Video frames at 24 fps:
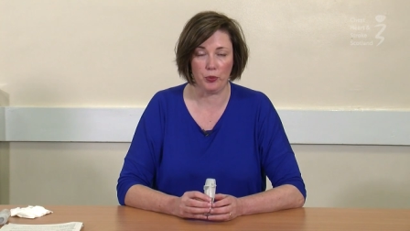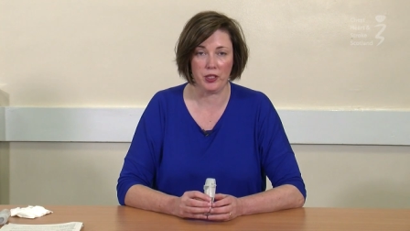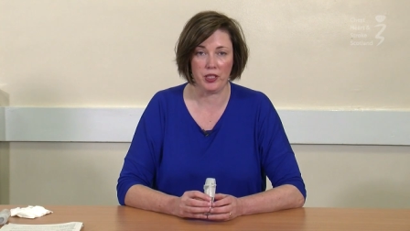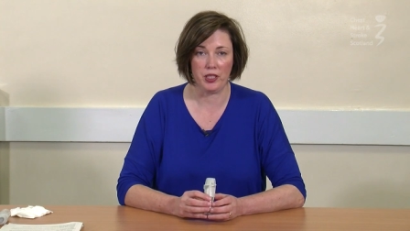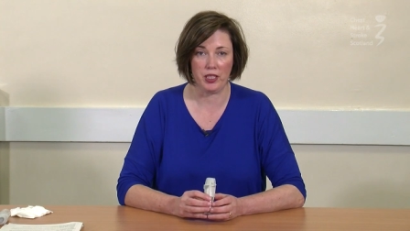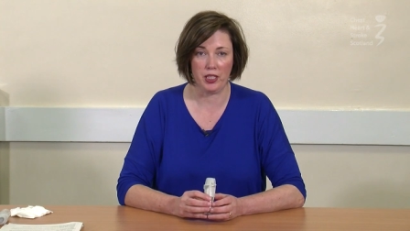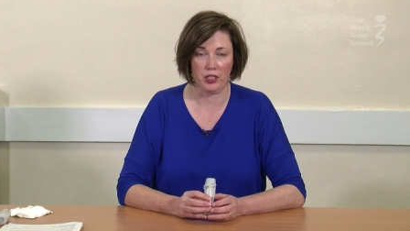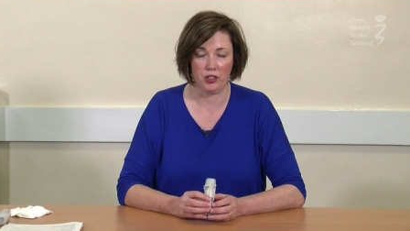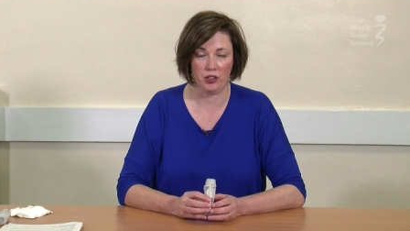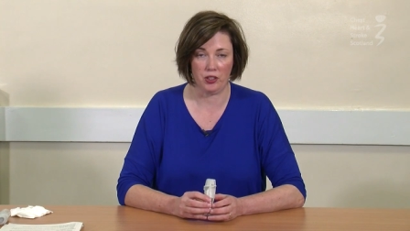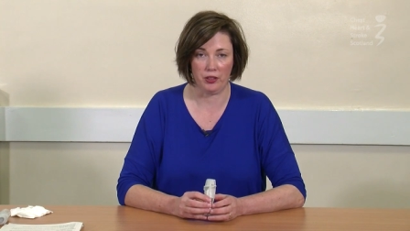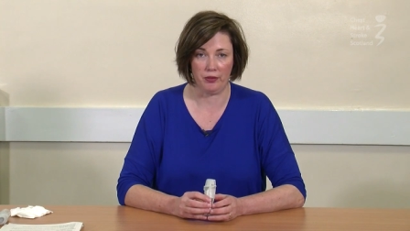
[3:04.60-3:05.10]

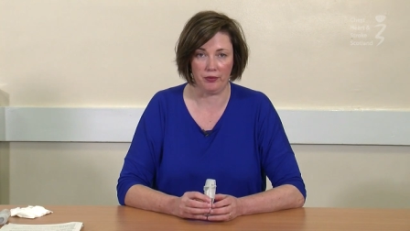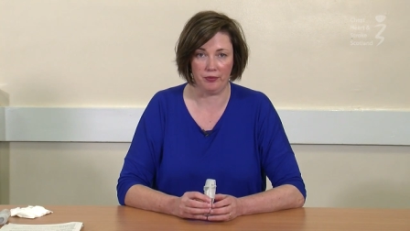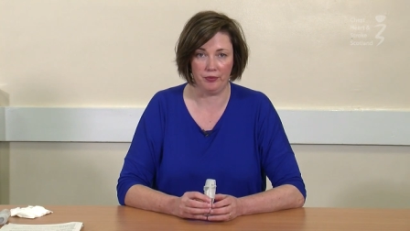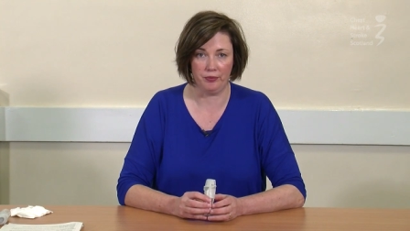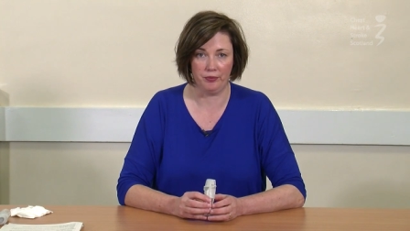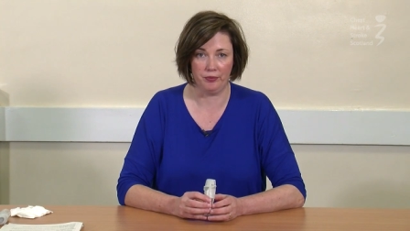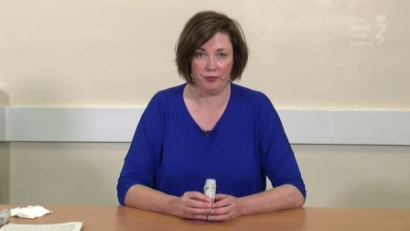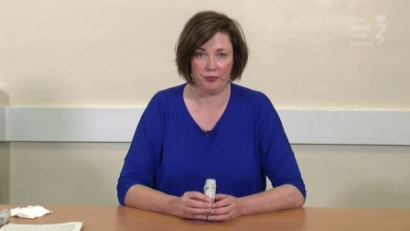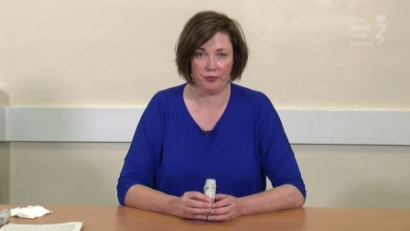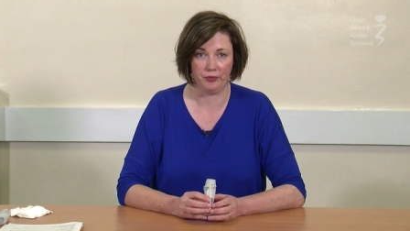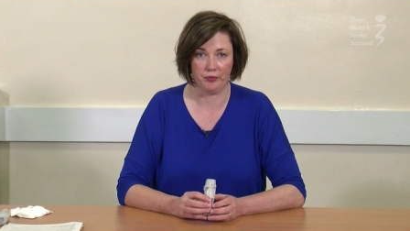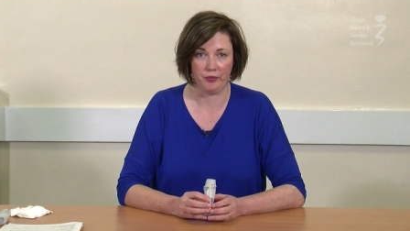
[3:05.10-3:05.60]
position.
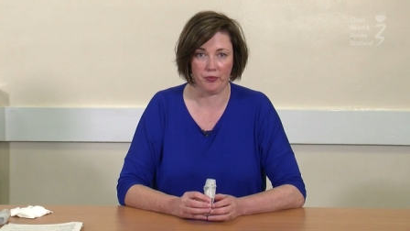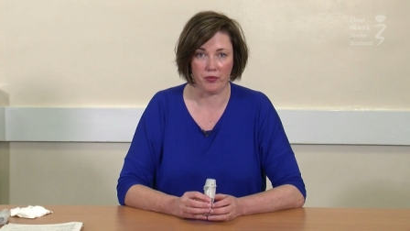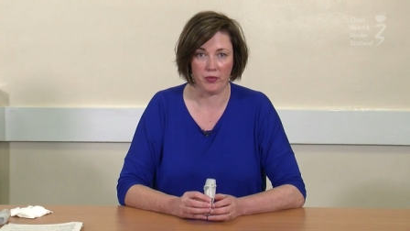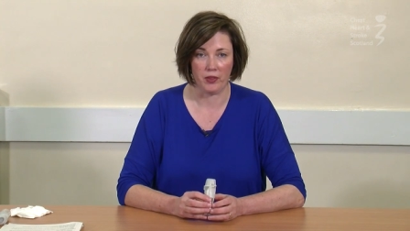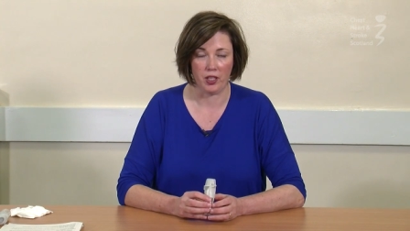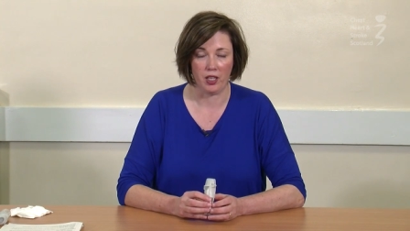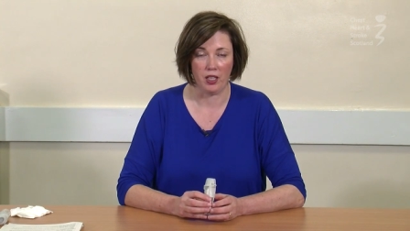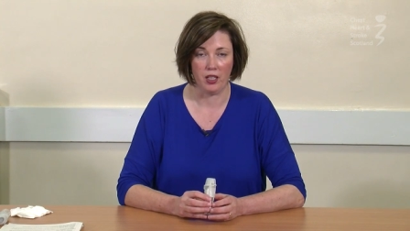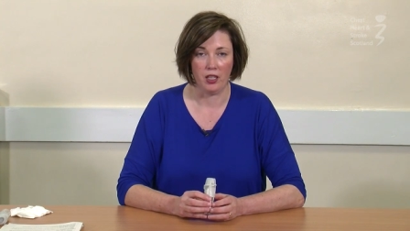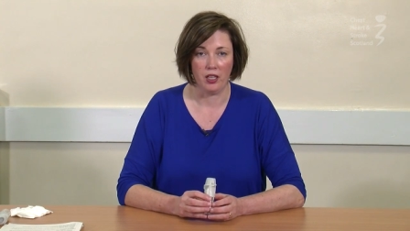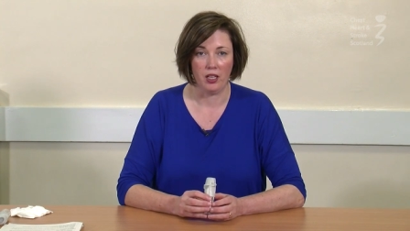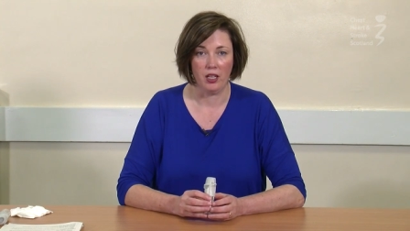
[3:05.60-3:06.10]

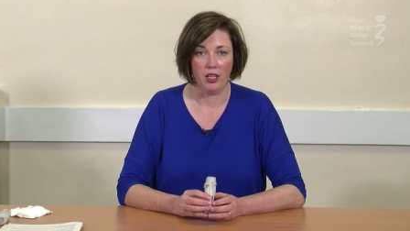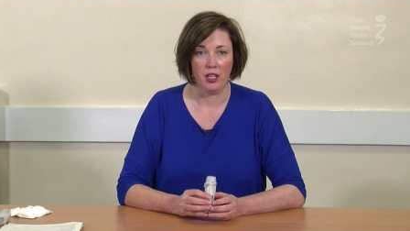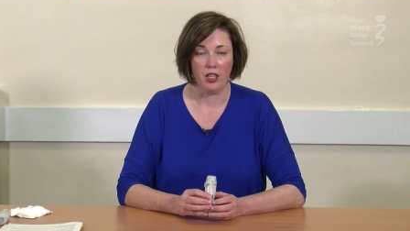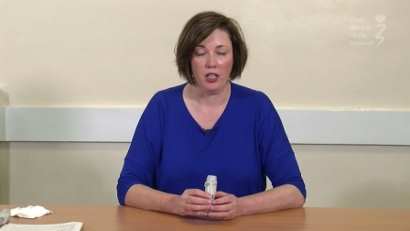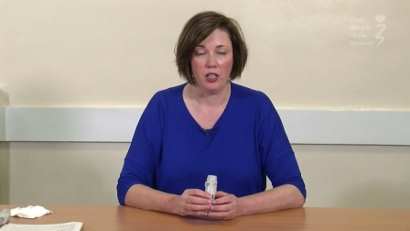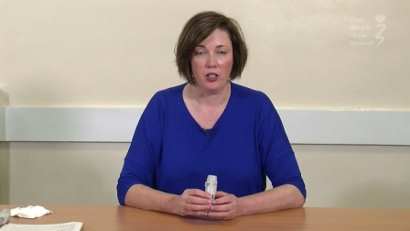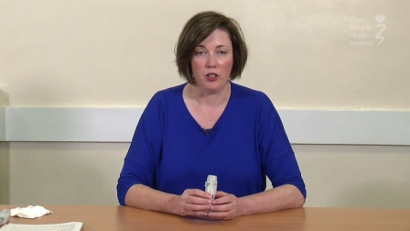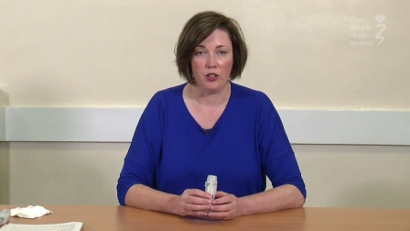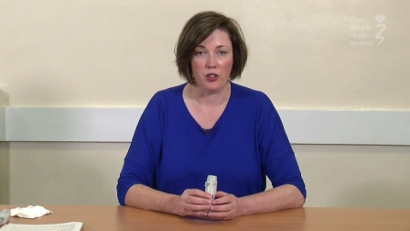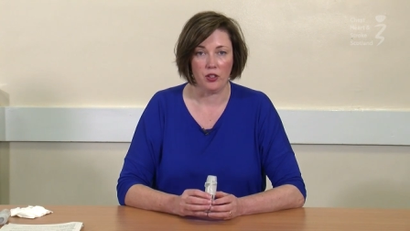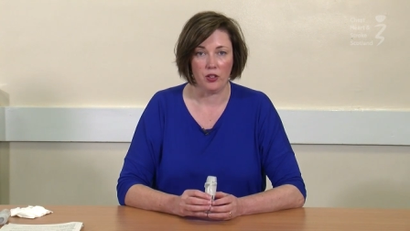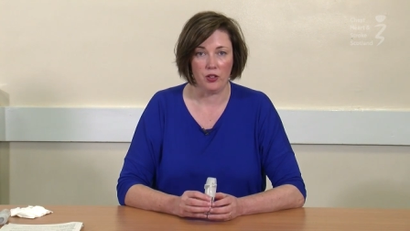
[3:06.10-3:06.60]

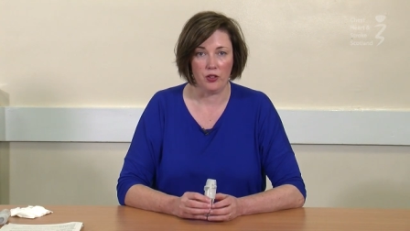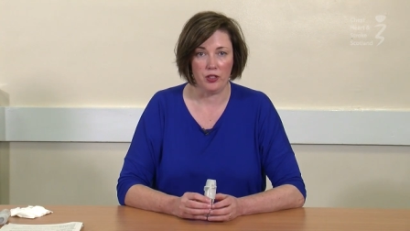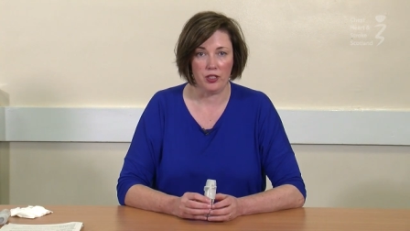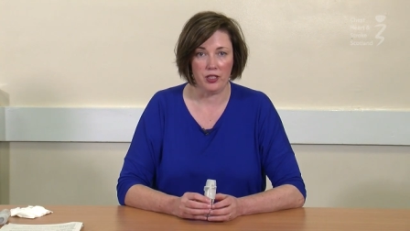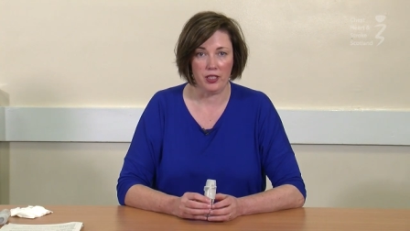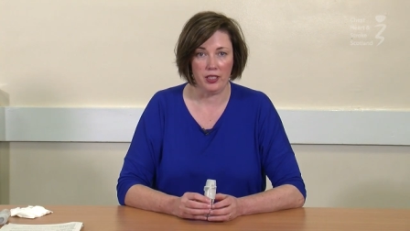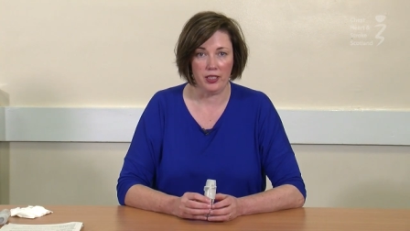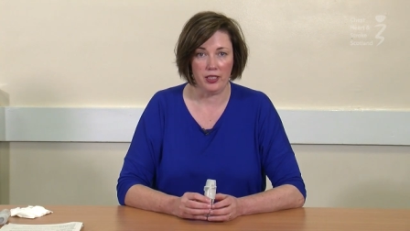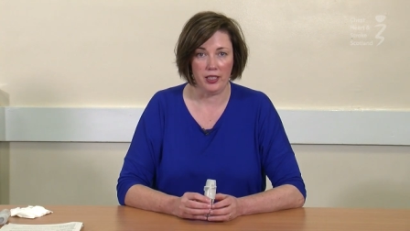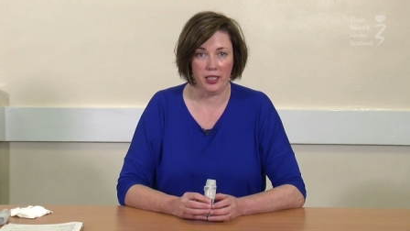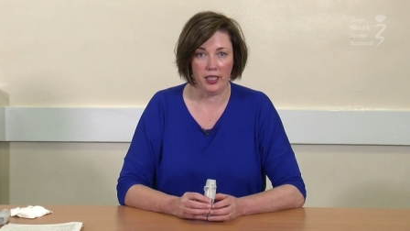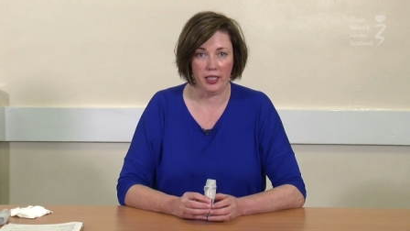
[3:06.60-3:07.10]
To use
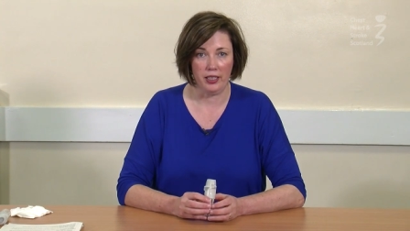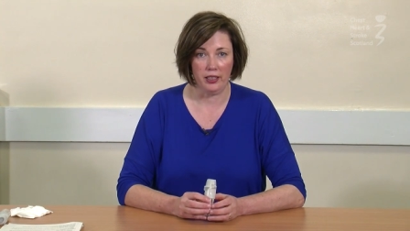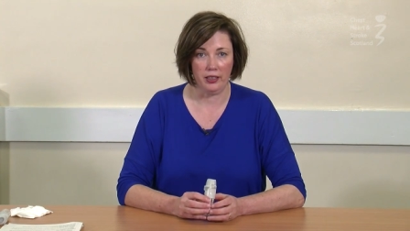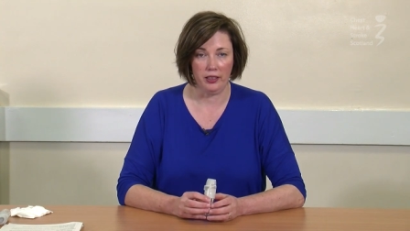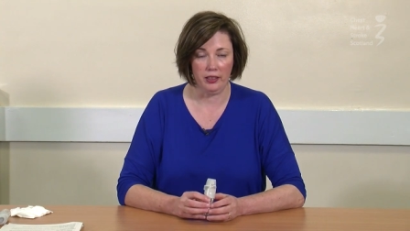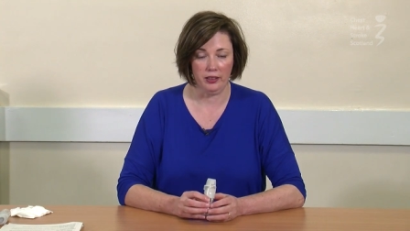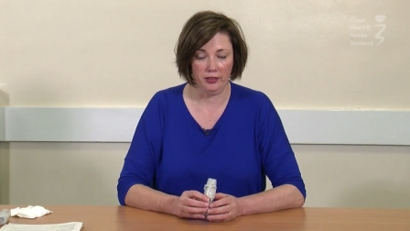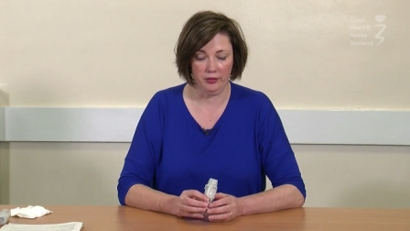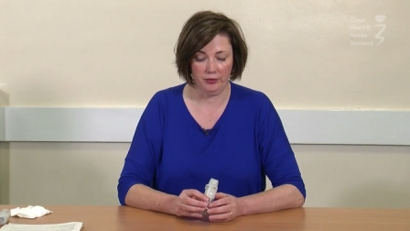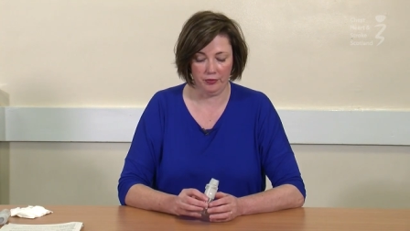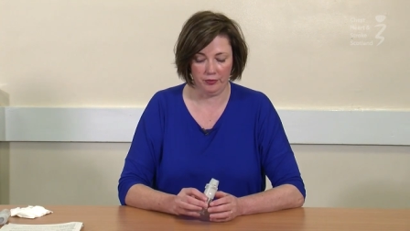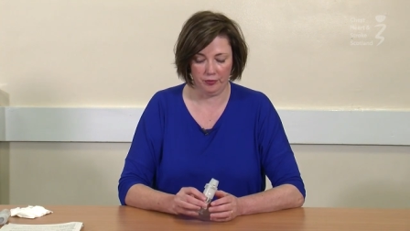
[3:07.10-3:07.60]
the
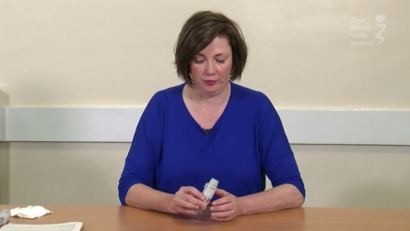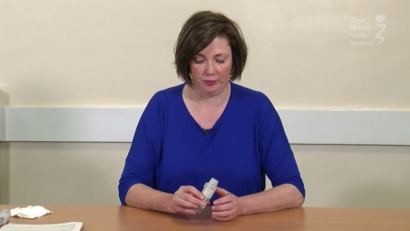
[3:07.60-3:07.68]
inhaler,